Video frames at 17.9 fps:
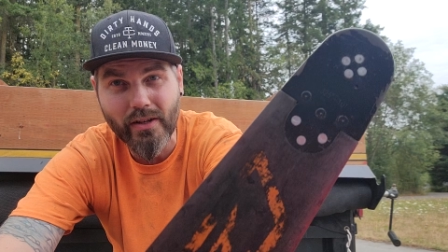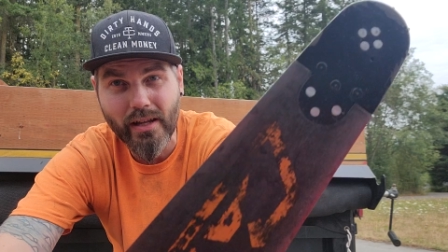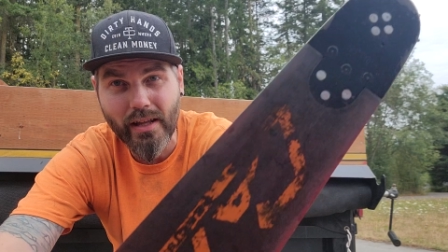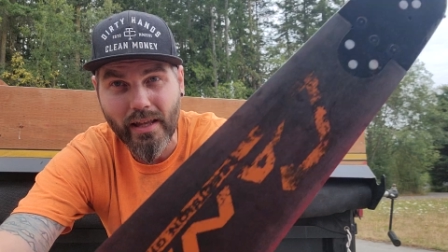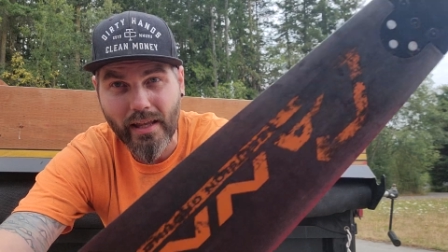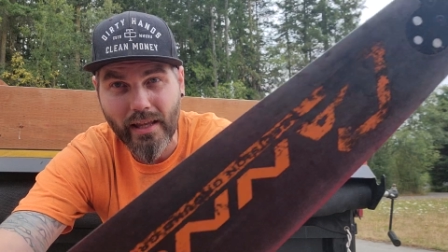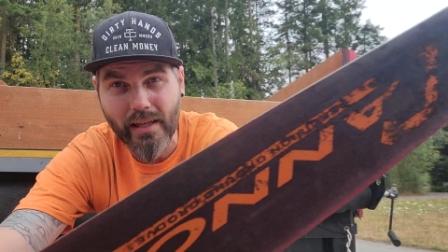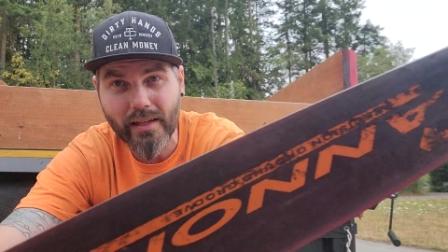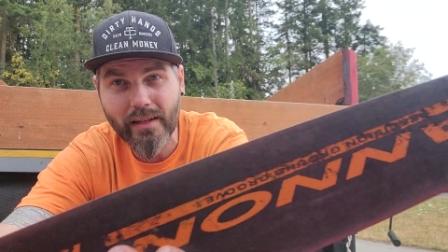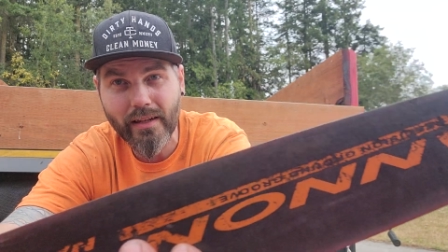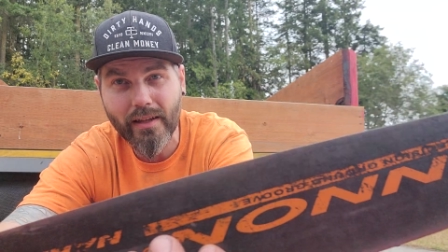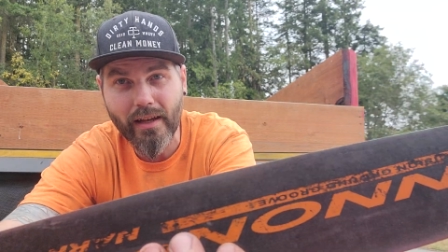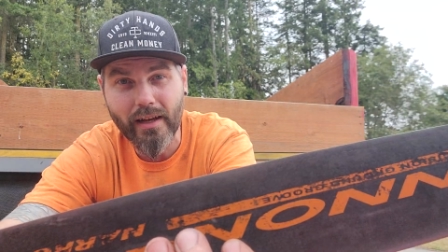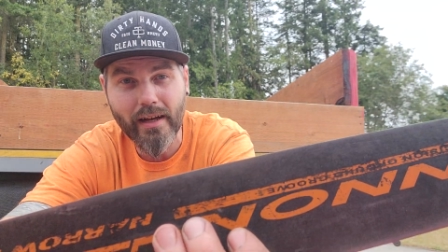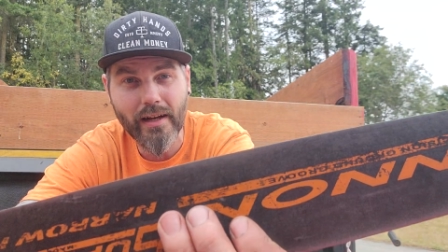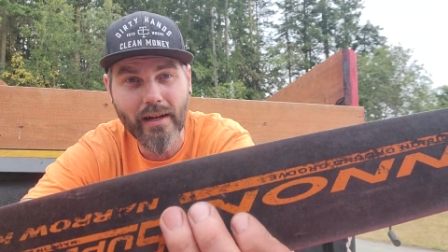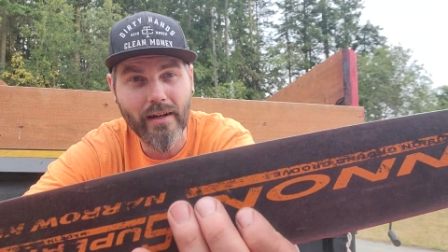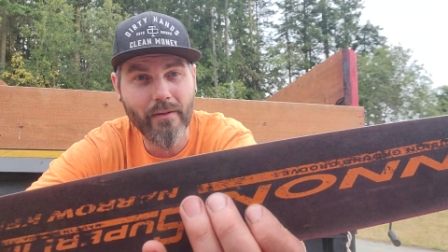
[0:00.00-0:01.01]
to heat.
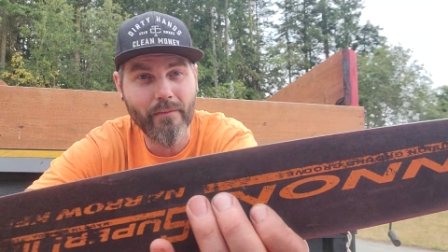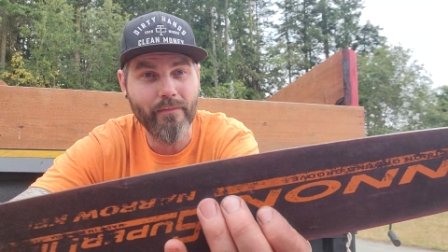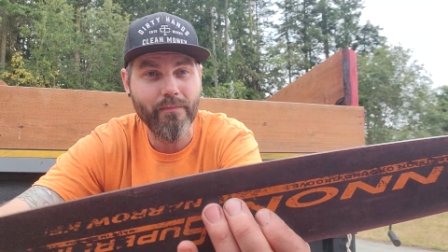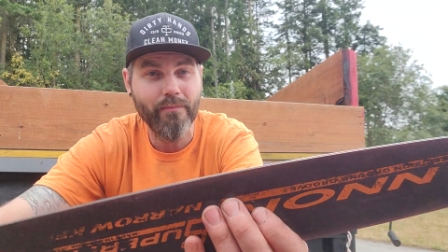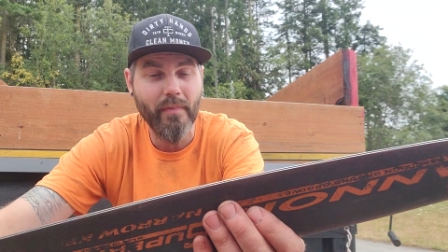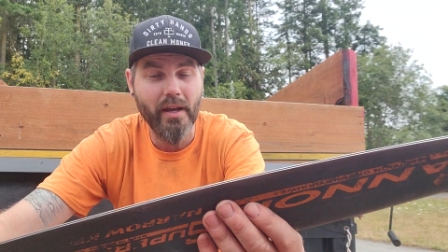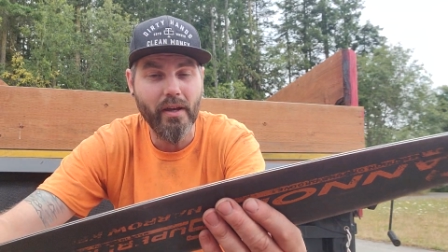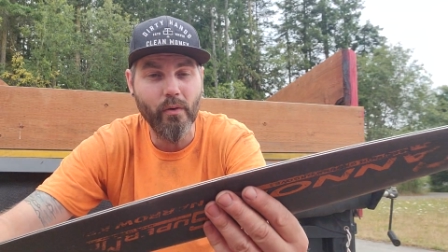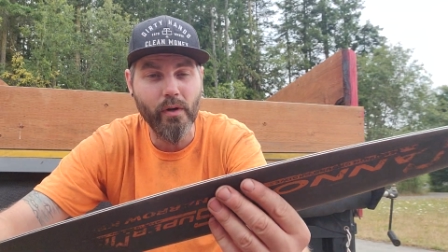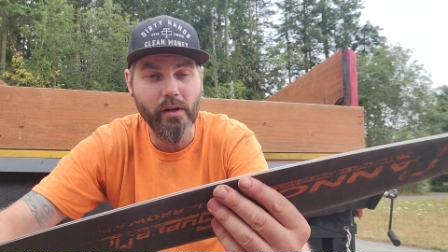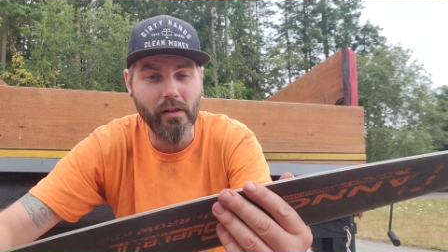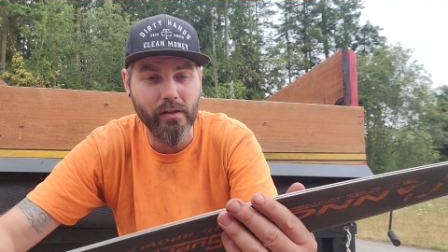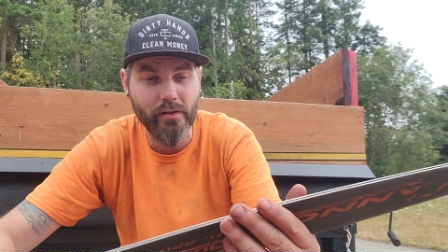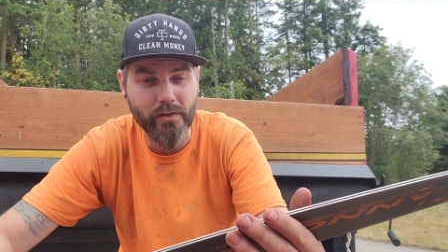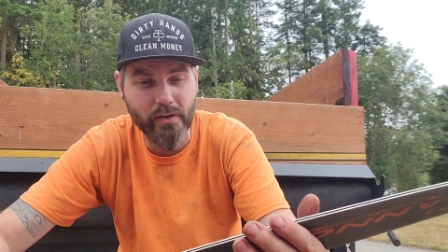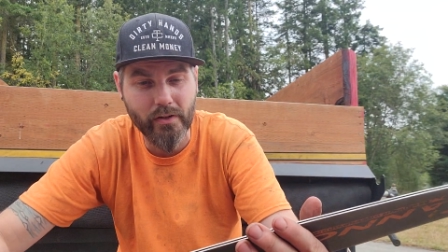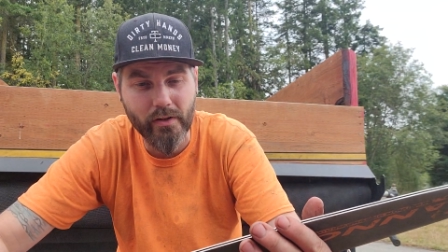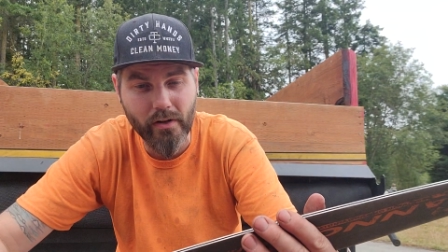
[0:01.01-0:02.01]
My
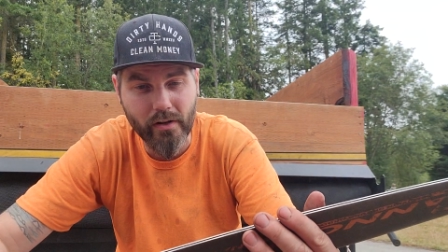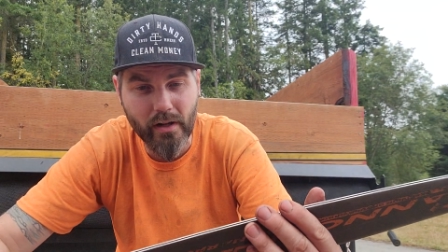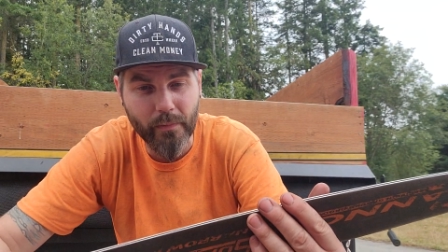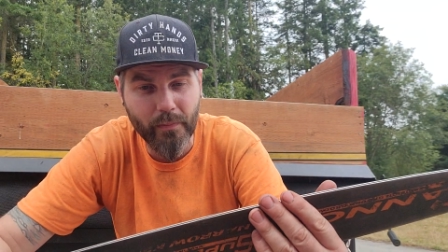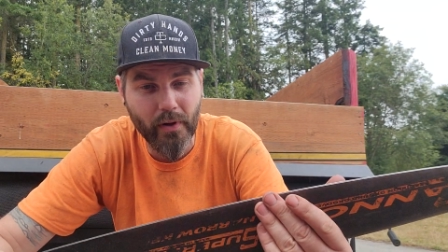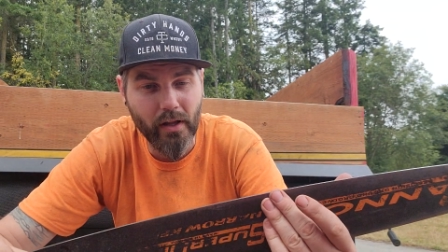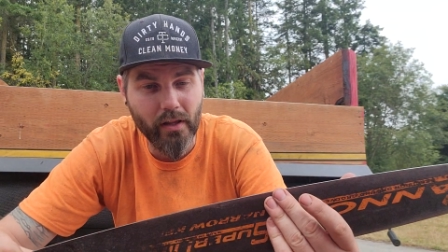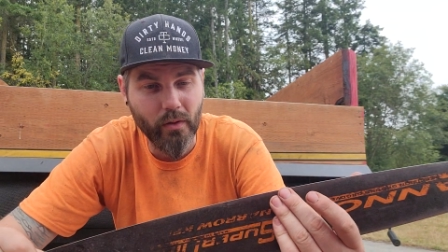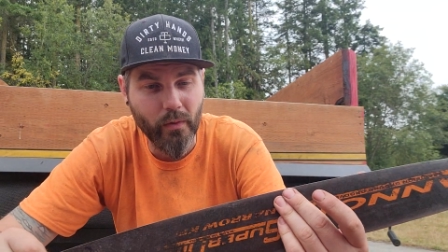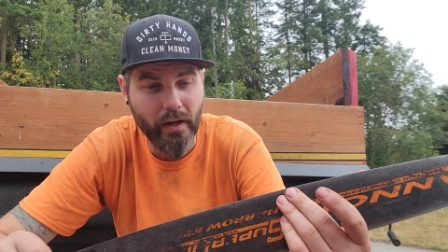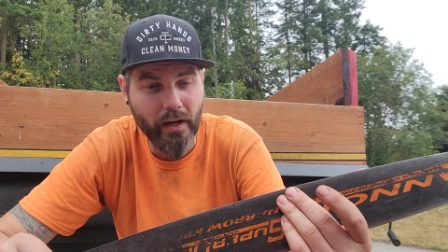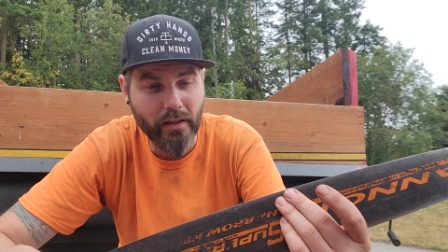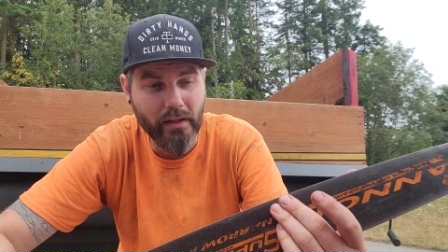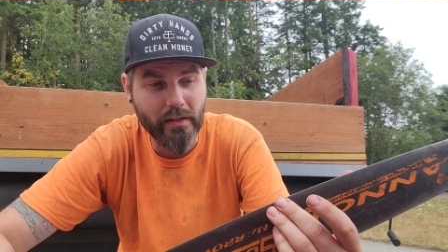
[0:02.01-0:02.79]
oilers are turned up all the way.